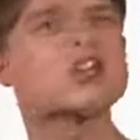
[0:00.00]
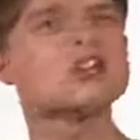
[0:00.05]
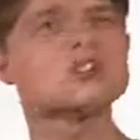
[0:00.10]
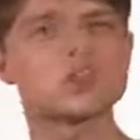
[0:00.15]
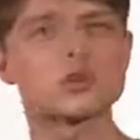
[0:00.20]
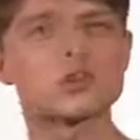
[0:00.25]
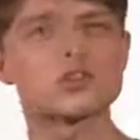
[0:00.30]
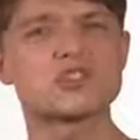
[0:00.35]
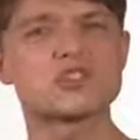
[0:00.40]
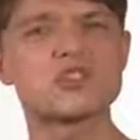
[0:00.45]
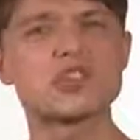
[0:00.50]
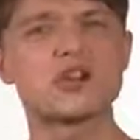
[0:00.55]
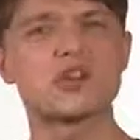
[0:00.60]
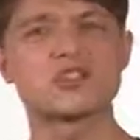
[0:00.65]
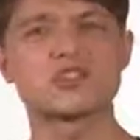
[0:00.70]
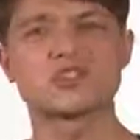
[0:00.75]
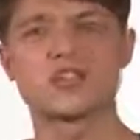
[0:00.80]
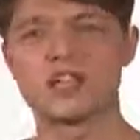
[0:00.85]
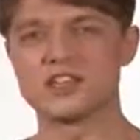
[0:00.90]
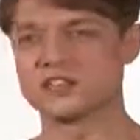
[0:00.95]
So a
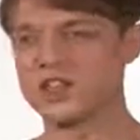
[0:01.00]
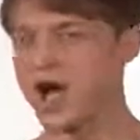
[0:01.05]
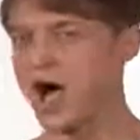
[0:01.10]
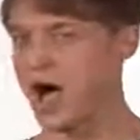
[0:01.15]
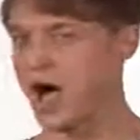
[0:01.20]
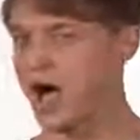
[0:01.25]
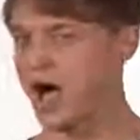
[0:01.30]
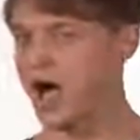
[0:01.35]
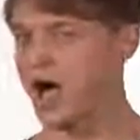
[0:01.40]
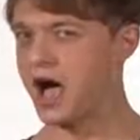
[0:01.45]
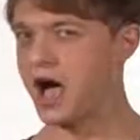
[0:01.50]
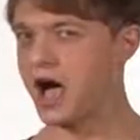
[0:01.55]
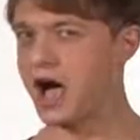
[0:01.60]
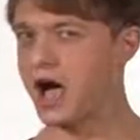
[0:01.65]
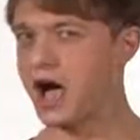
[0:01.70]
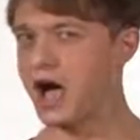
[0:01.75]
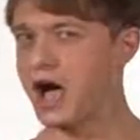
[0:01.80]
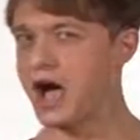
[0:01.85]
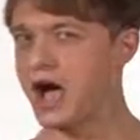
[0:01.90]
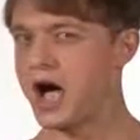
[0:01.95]
singer says,
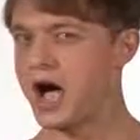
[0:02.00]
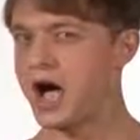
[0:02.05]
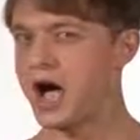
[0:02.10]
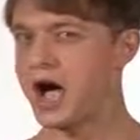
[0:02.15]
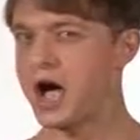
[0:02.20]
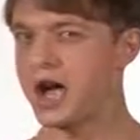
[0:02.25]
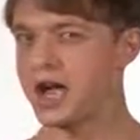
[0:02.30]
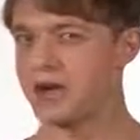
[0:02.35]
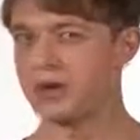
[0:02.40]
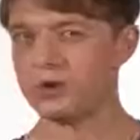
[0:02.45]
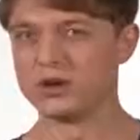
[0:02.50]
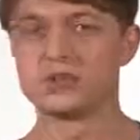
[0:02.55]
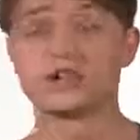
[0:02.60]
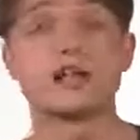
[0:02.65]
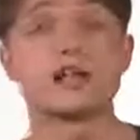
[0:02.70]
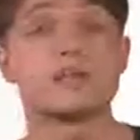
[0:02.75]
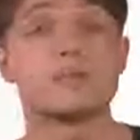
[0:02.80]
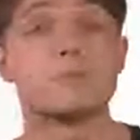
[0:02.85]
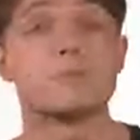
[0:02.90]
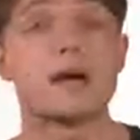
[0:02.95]
"I would
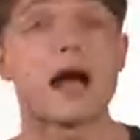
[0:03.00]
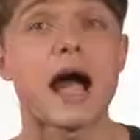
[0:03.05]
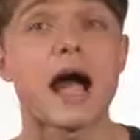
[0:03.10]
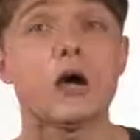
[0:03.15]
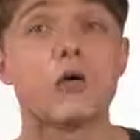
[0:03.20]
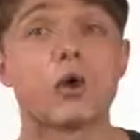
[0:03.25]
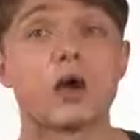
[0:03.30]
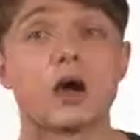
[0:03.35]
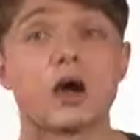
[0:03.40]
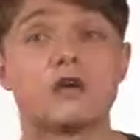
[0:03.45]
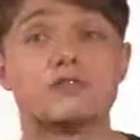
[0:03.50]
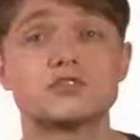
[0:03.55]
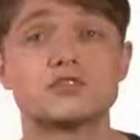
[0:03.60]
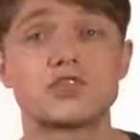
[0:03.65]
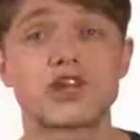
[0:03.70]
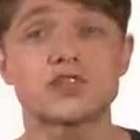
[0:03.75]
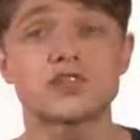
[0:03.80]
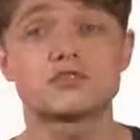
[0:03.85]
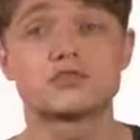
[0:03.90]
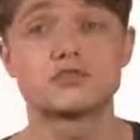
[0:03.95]
like the power of
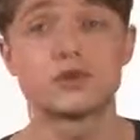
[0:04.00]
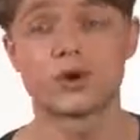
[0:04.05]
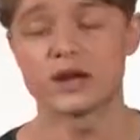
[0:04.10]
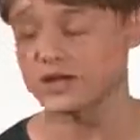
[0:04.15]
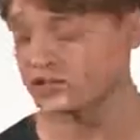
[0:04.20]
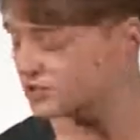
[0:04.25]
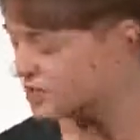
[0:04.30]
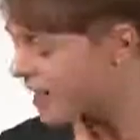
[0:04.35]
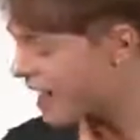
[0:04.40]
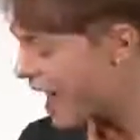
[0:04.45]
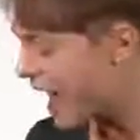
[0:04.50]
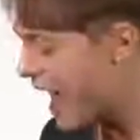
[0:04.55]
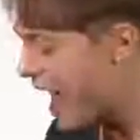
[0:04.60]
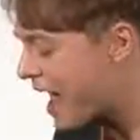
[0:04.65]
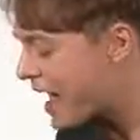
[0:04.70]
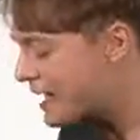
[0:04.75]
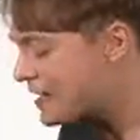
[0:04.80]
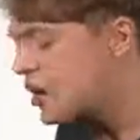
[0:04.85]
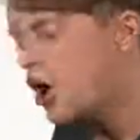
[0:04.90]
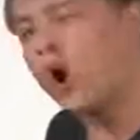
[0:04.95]
chest voice,"
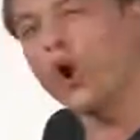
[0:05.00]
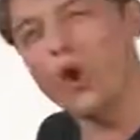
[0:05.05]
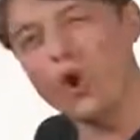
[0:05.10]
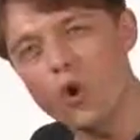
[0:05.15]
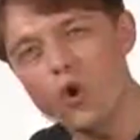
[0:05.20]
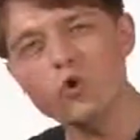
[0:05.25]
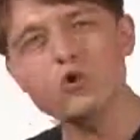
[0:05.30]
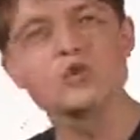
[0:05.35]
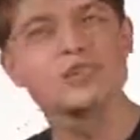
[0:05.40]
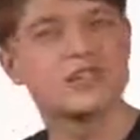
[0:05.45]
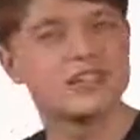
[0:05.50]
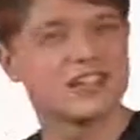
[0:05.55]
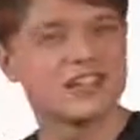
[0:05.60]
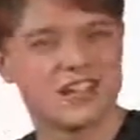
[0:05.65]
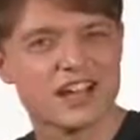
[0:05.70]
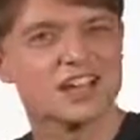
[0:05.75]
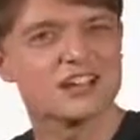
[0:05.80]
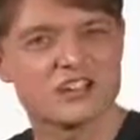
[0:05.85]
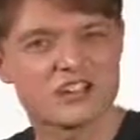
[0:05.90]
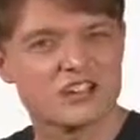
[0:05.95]
and only
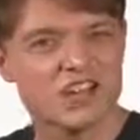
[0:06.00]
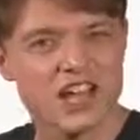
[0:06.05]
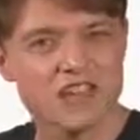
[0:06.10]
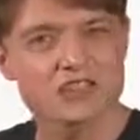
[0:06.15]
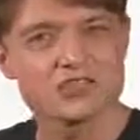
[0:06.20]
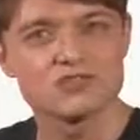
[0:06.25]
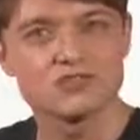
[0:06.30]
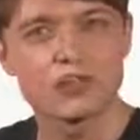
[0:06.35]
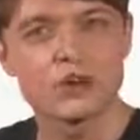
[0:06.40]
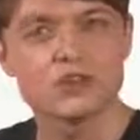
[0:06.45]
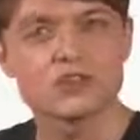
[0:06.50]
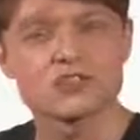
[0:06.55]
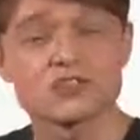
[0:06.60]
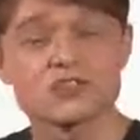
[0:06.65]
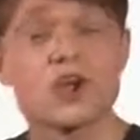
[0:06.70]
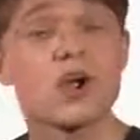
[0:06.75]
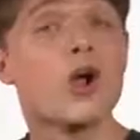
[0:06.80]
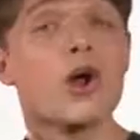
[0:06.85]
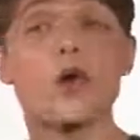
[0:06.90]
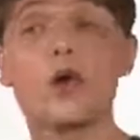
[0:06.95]
does chest voice.